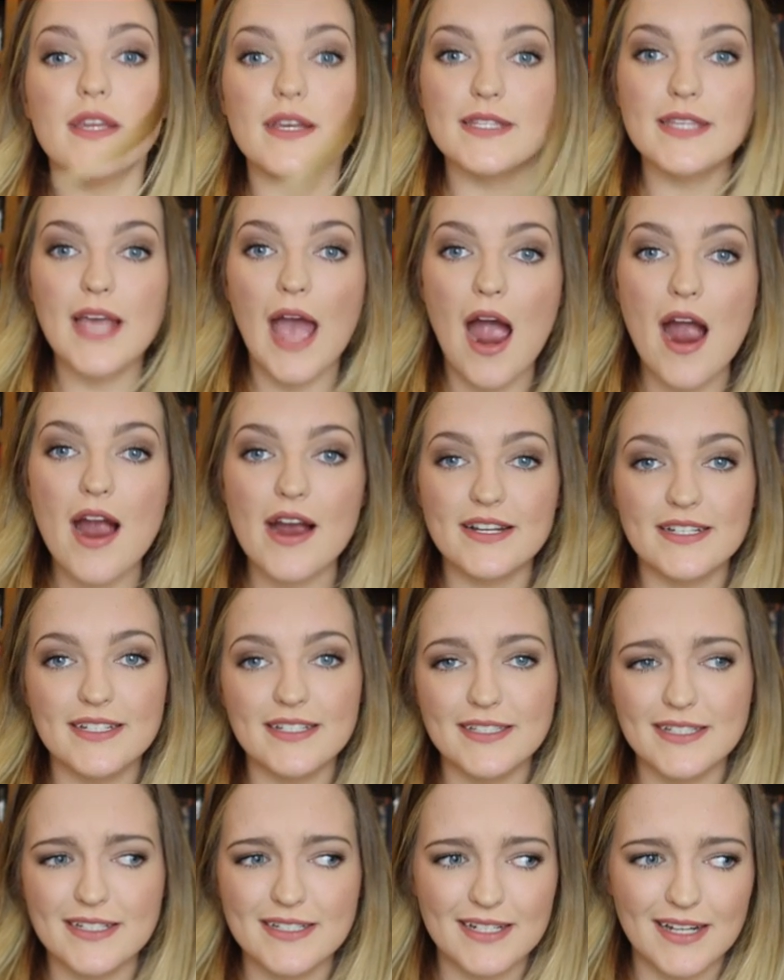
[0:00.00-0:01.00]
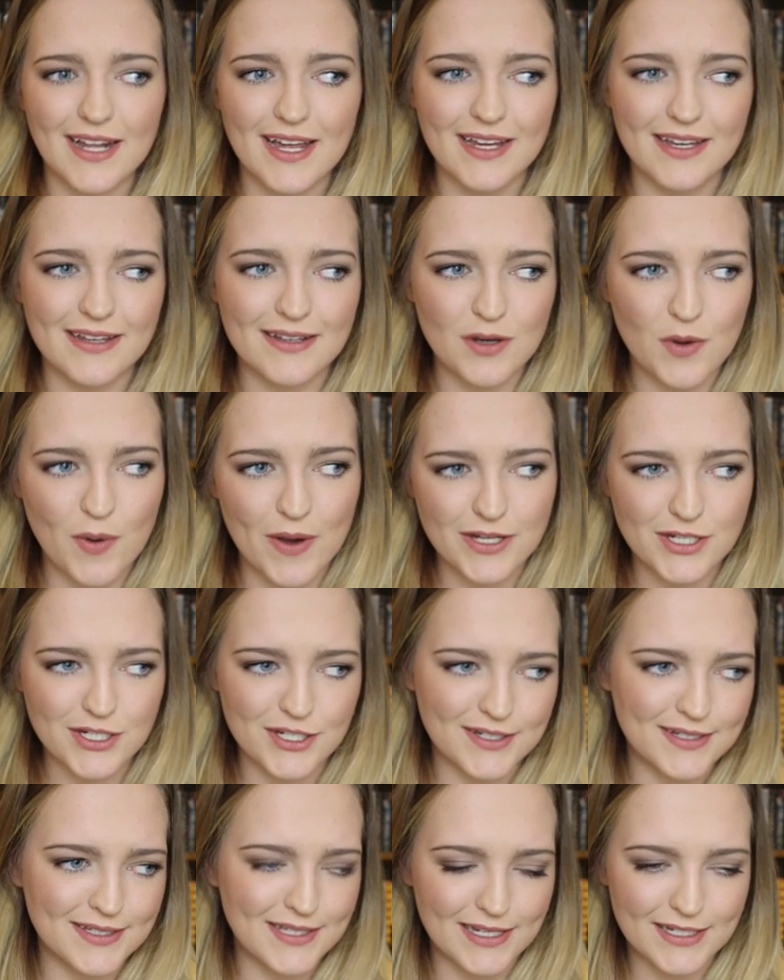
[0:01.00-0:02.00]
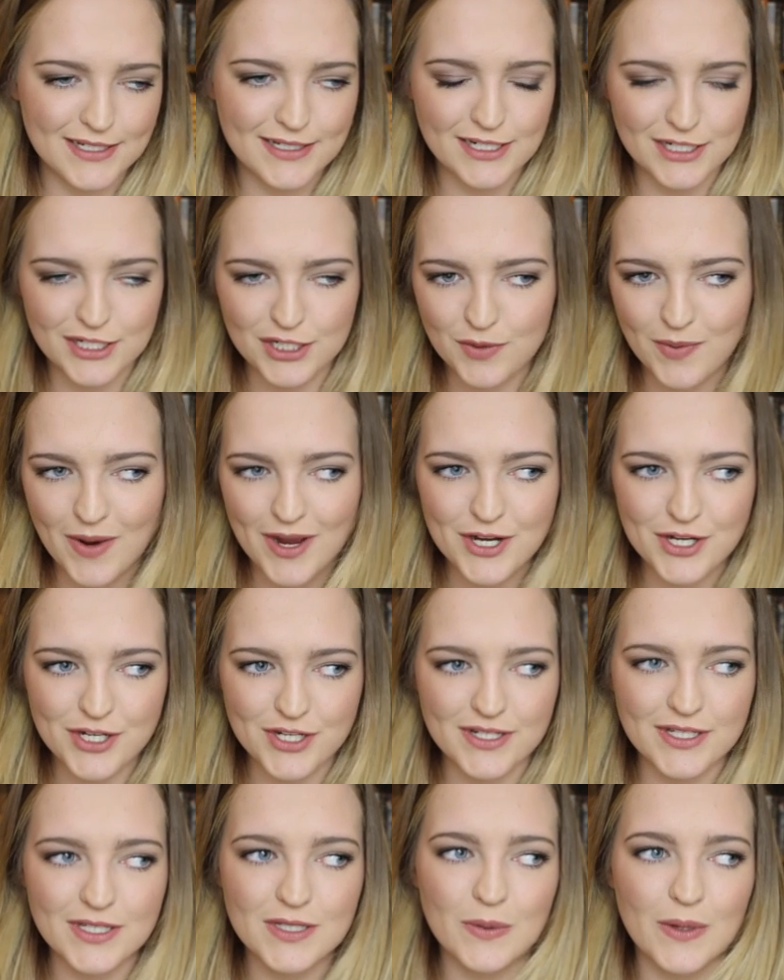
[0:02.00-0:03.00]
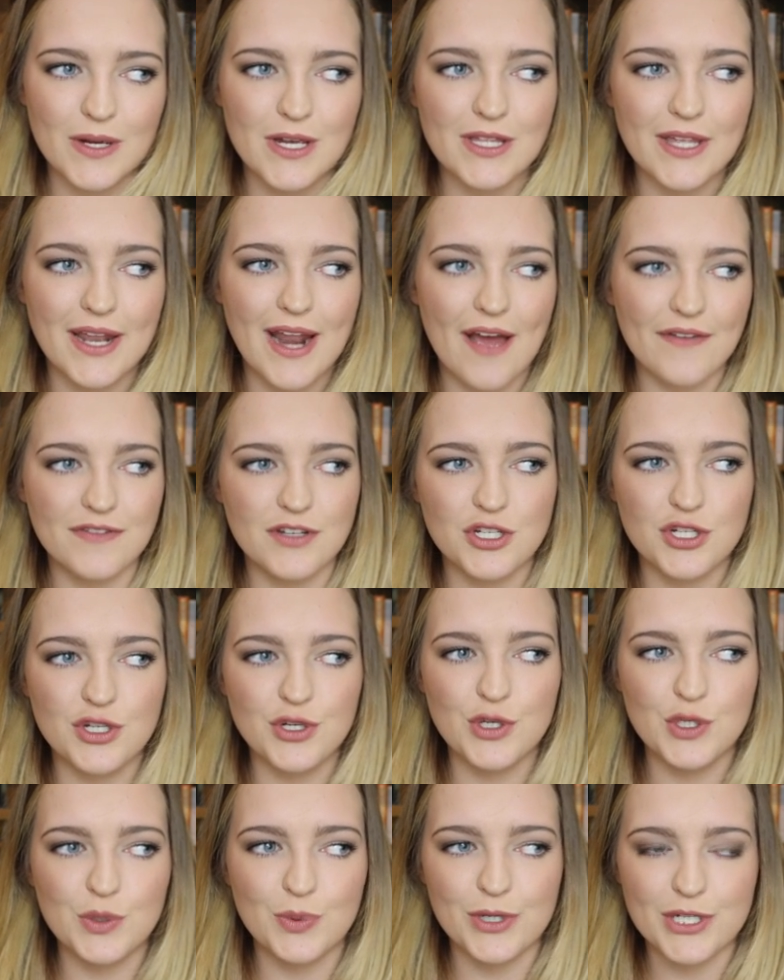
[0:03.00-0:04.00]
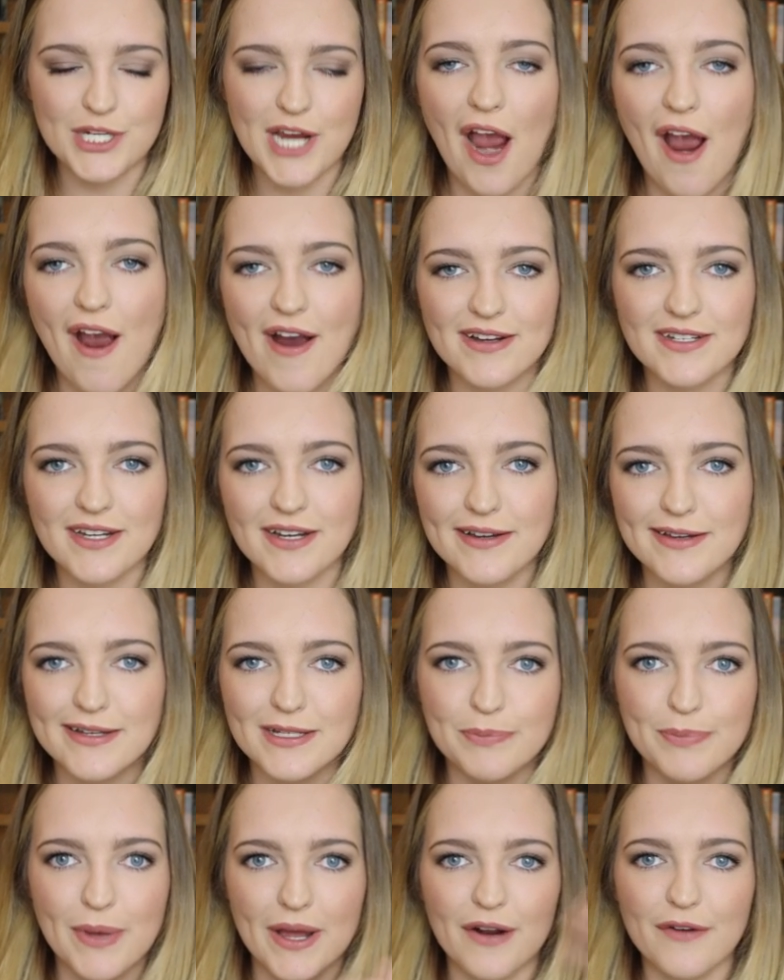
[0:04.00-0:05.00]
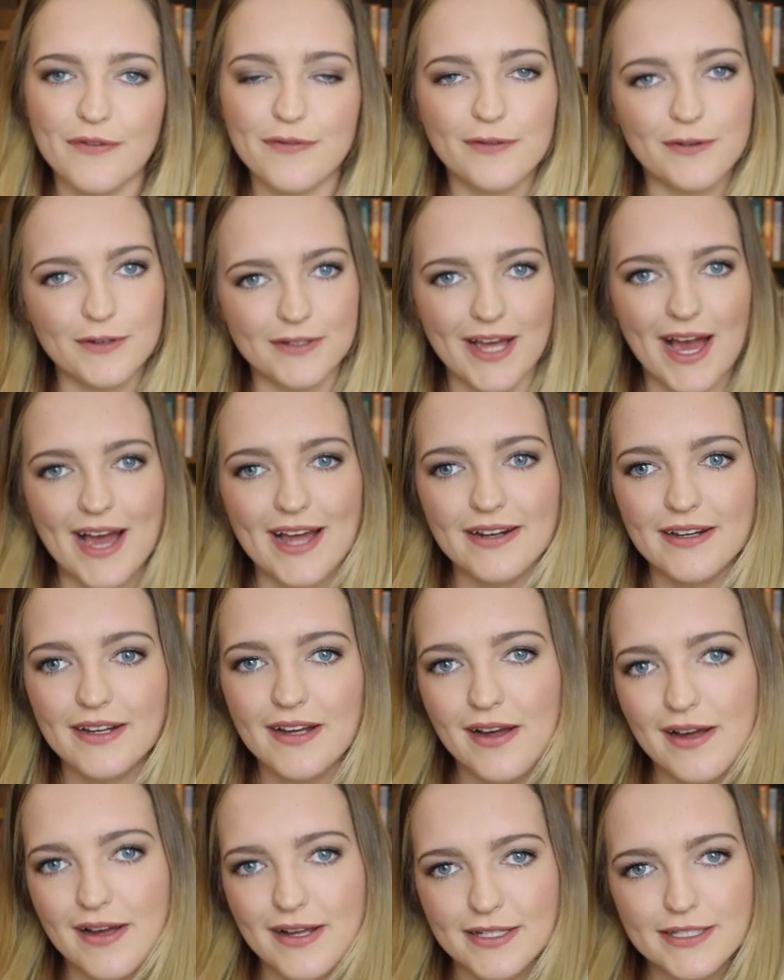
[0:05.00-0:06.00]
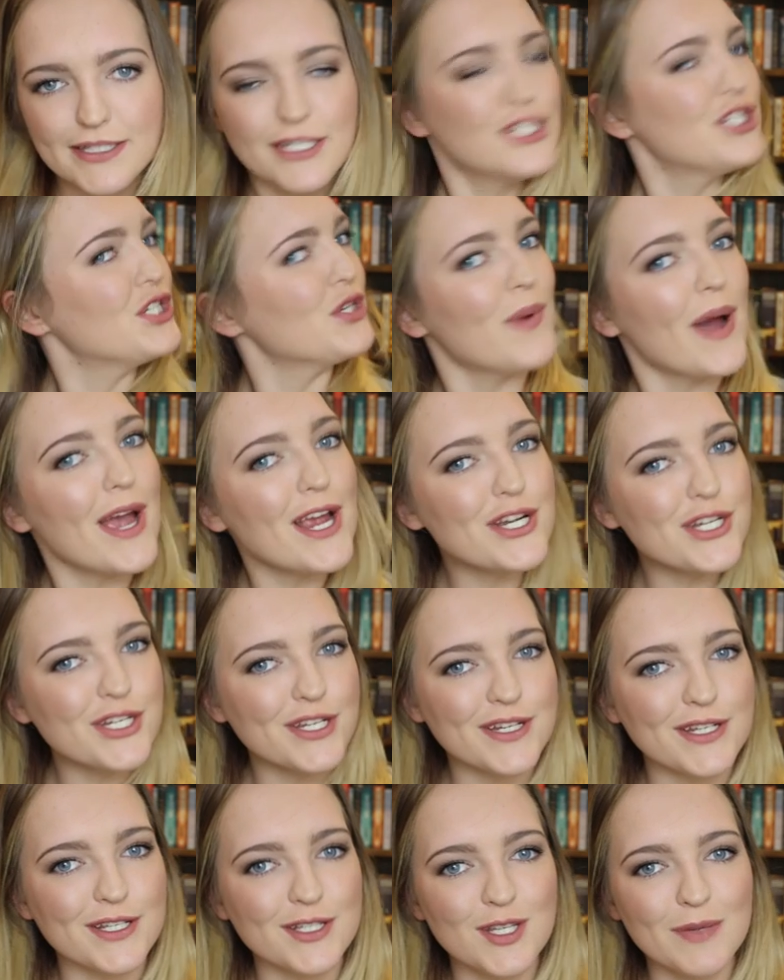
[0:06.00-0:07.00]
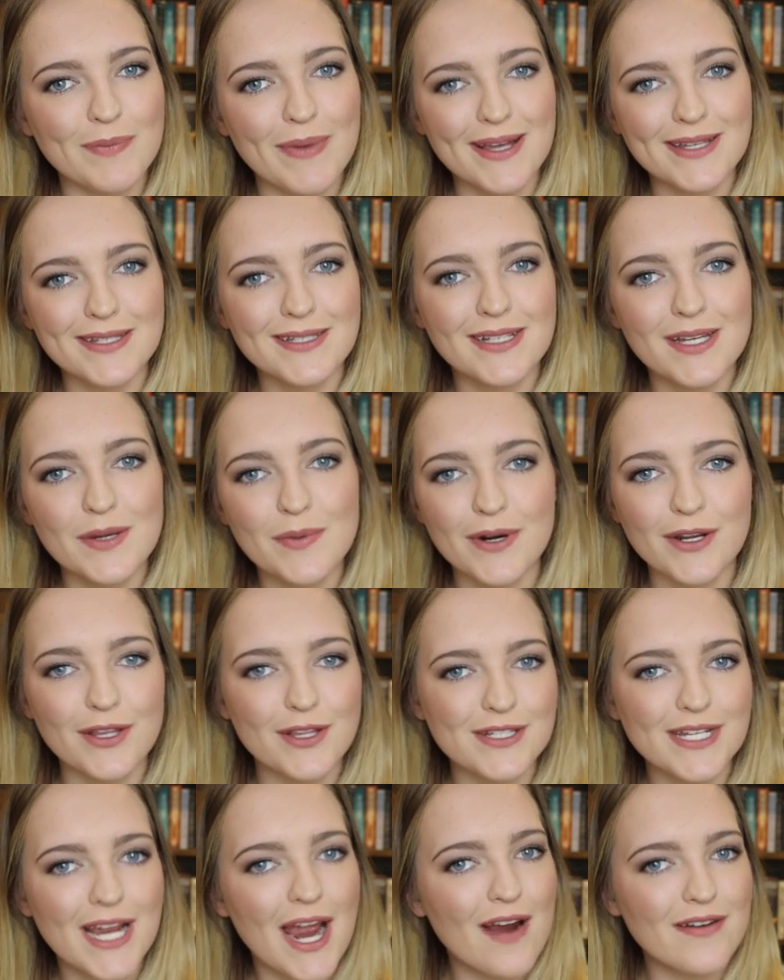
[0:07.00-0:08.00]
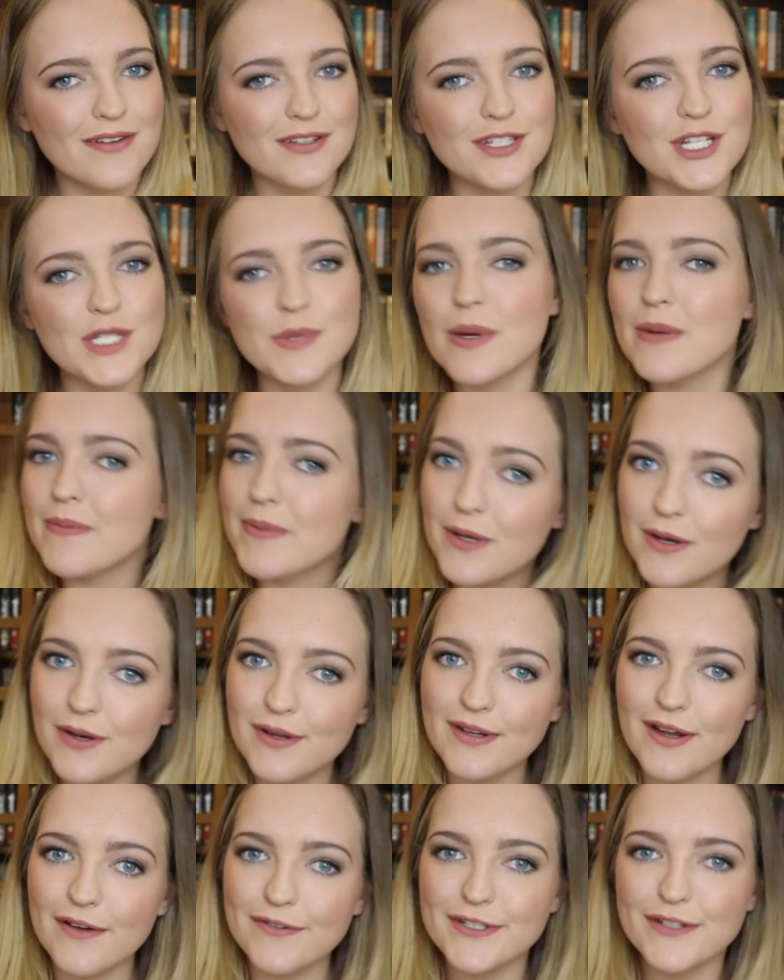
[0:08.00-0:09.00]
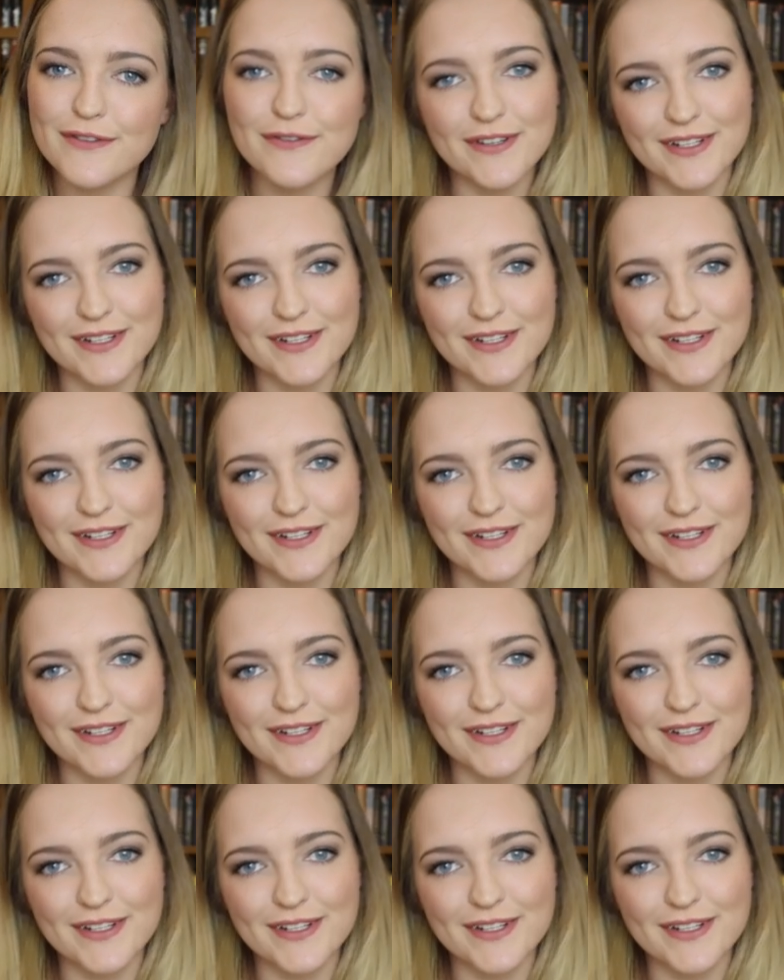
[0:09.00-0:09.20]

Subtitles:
These characters into like questions slash situations where you then have to choose which character is better for that situation. So basically one of those characters just might be good enough to